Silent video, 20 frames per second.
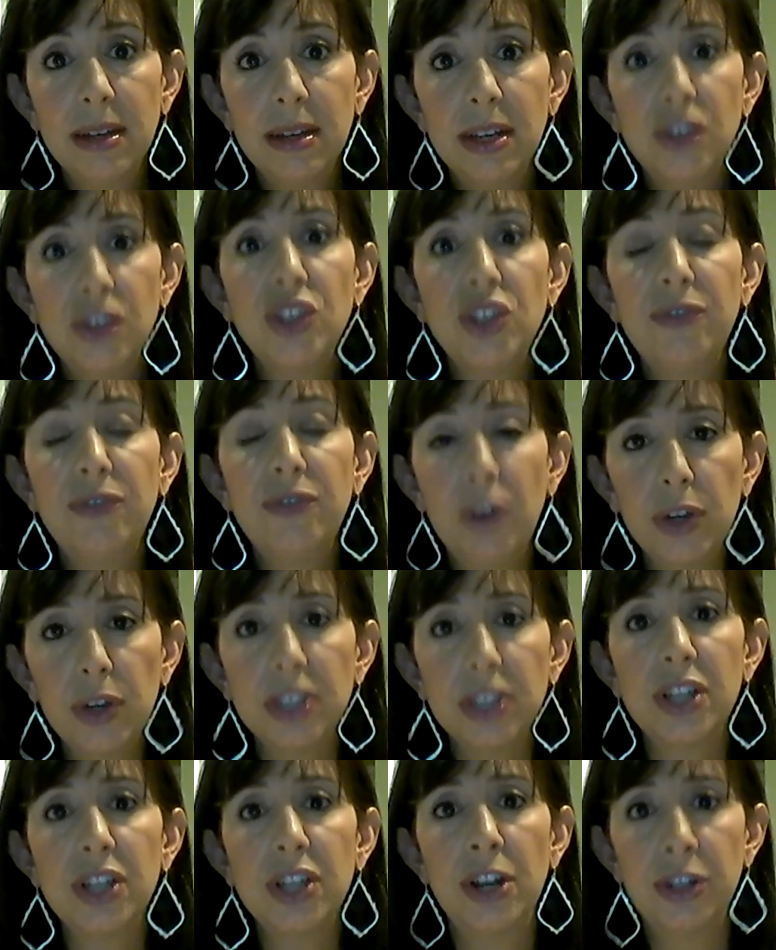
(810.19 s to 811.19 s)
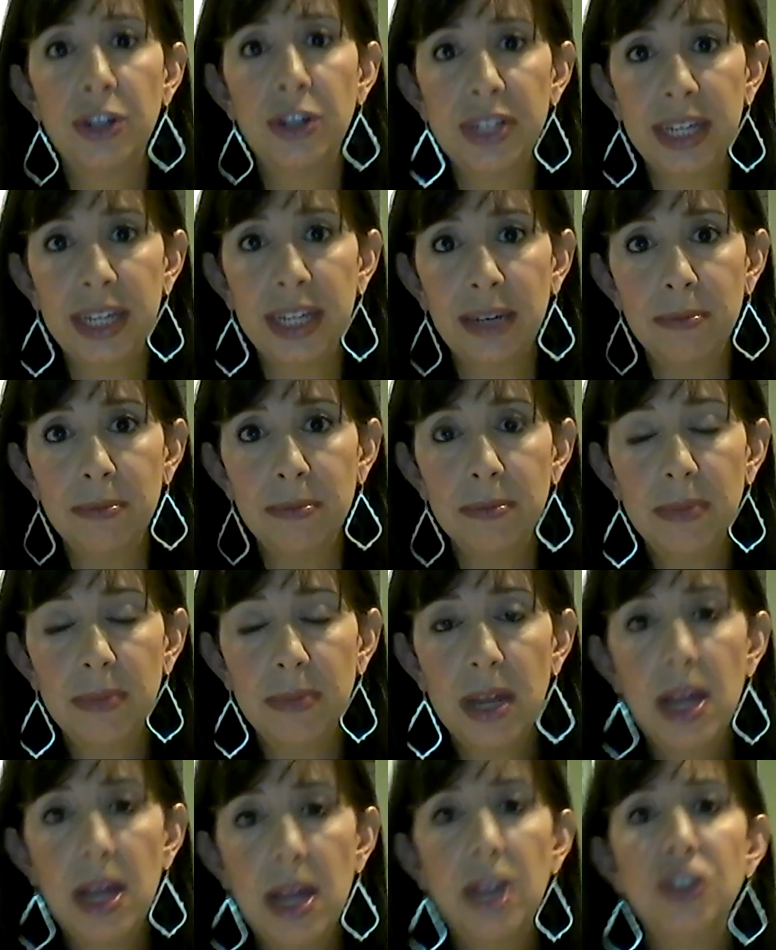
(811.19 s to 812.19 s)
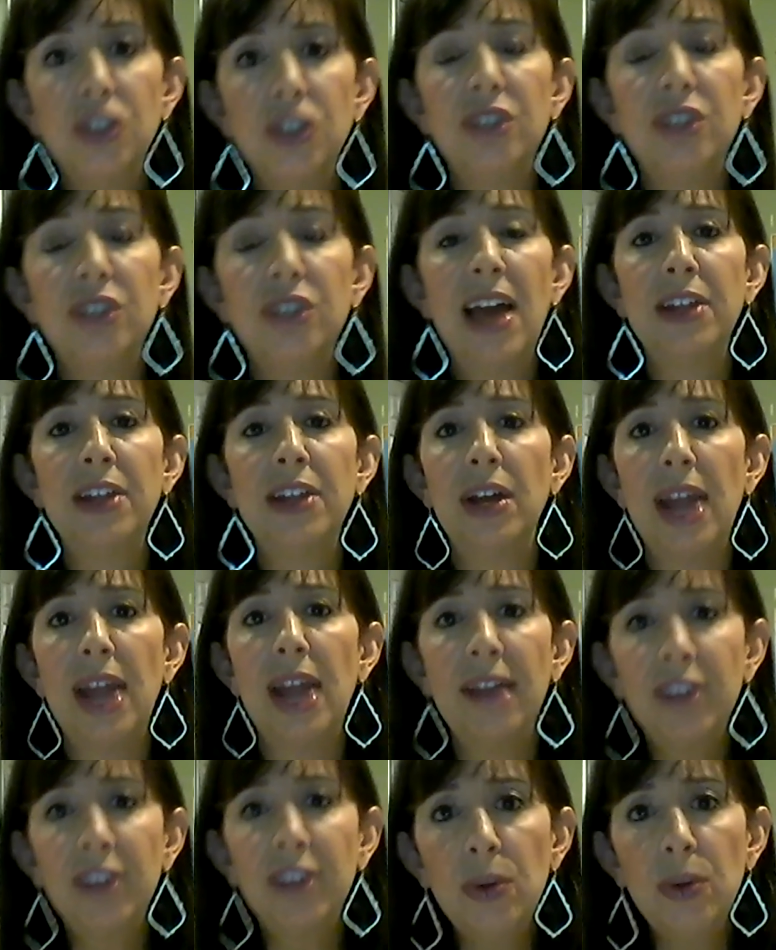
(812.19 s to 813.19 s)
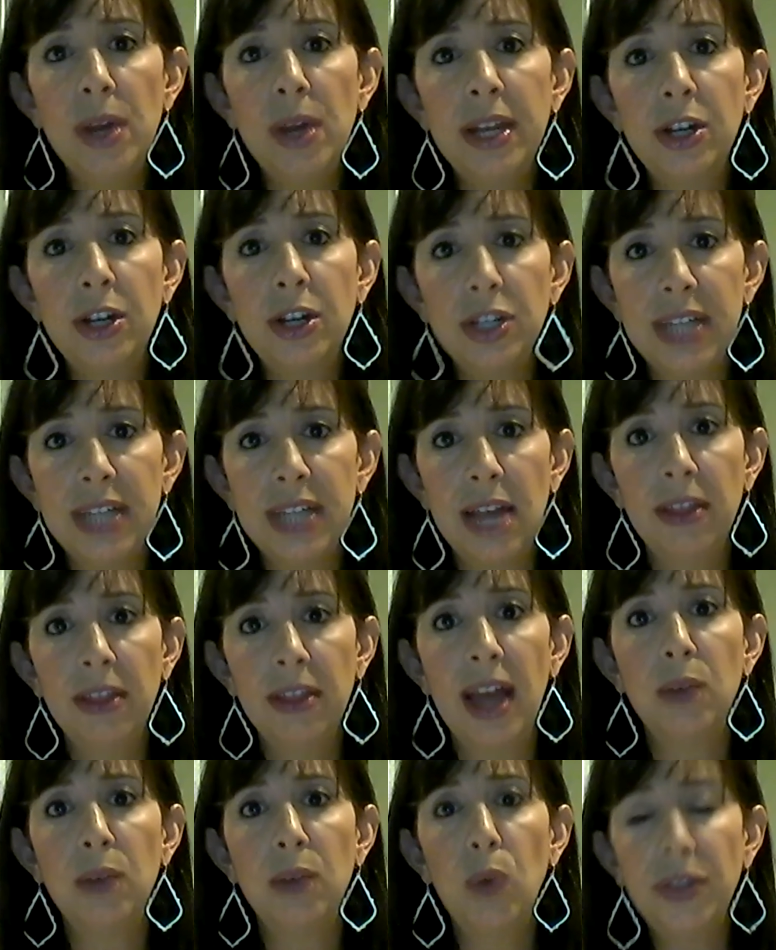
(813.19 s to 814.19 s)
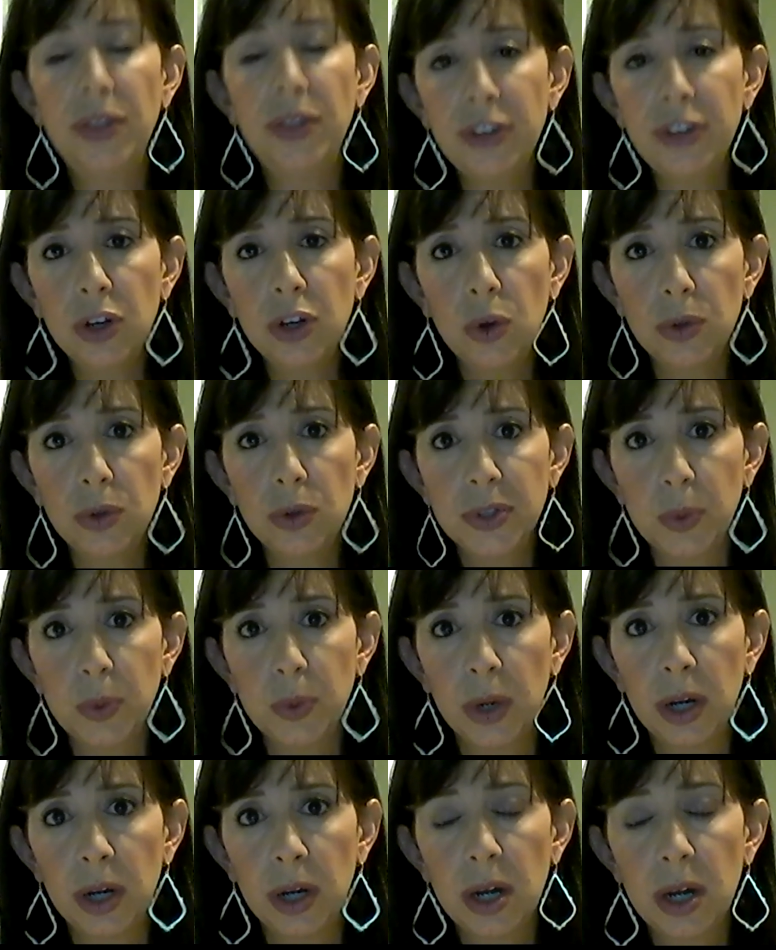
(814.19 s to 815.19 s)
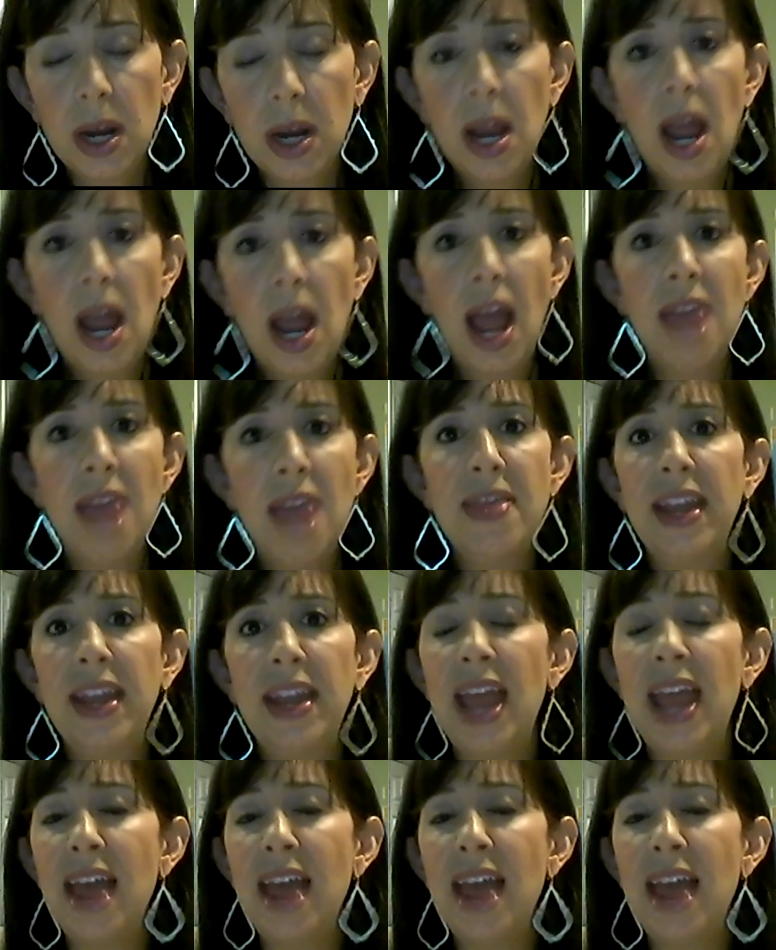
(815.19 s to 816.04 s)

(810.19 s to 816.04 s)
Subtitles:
She focused on her team. She found out everyone in her downline, what their goals were. And then